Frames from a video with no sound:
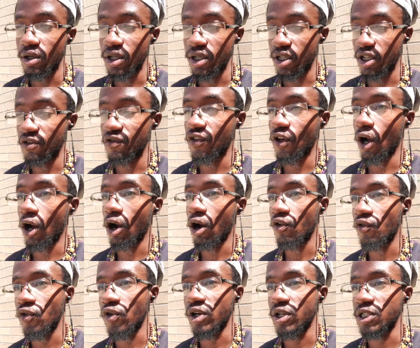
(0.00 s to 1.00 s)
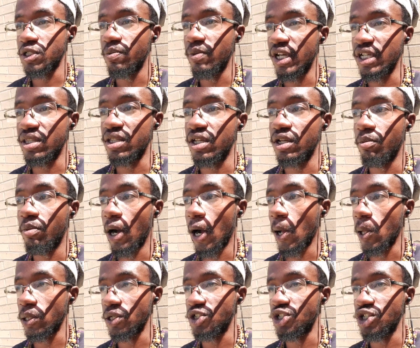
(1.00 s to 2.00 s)
give the offerings, make the
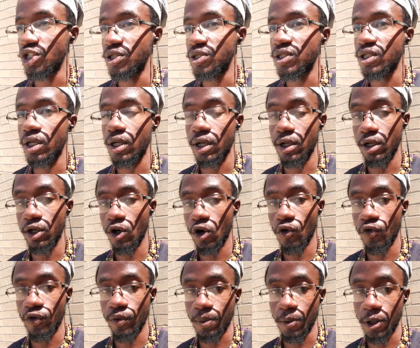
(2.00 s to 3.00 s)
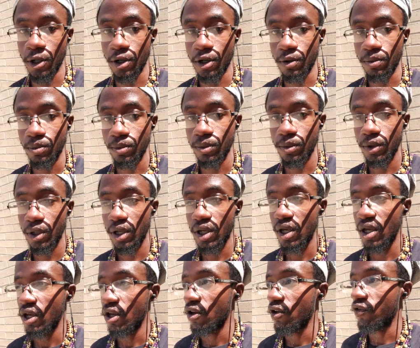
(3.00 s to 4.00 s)
apologies, and go from there.
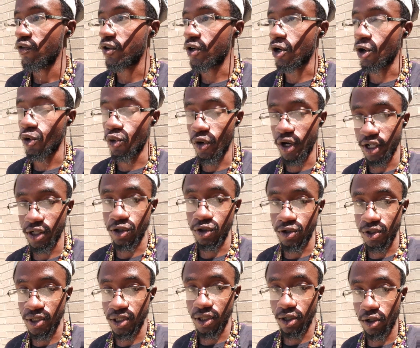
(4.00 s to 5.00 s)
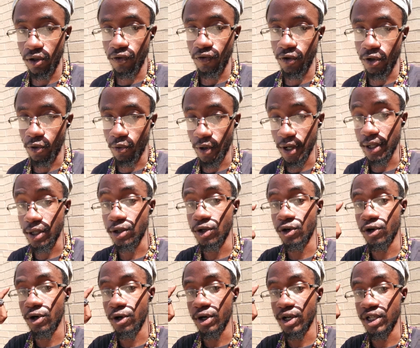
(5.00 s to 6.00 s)
Correct yourself, correct
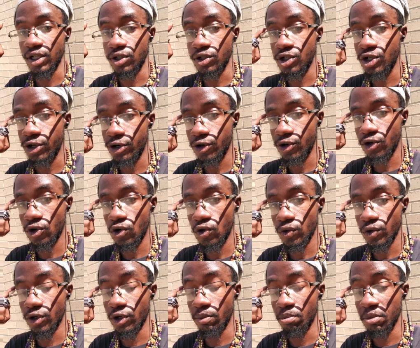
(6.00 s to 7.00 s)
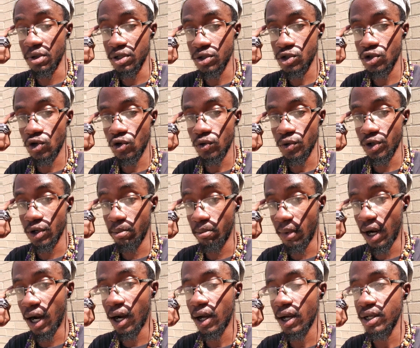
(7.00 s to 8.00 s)
your internal, your mental, your
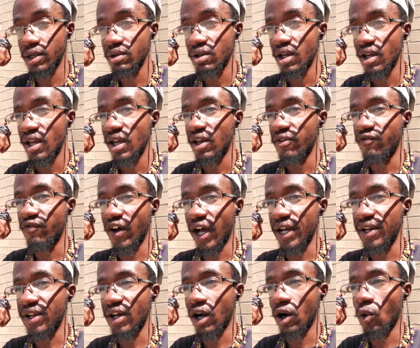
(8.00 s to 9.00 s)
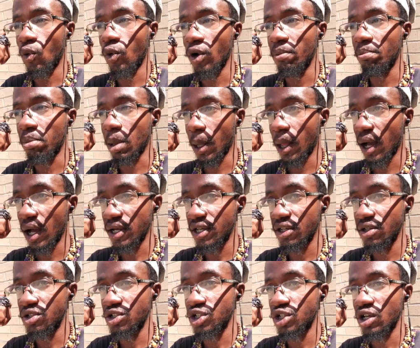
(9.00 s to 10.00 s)
mind. Find out what
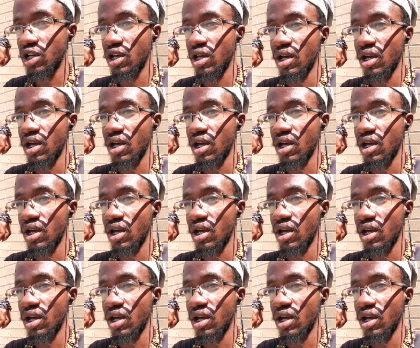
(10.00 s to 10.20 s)
blockage